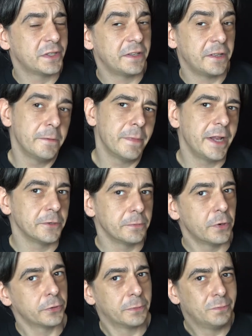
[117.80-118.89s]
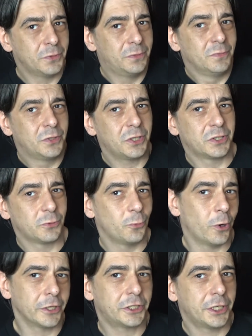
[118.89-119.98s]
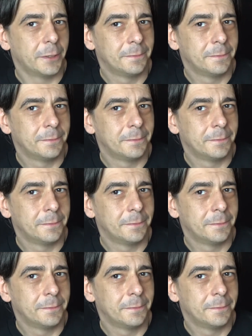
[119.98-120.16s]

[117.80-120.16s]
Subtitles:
it in manual mode. Just watch.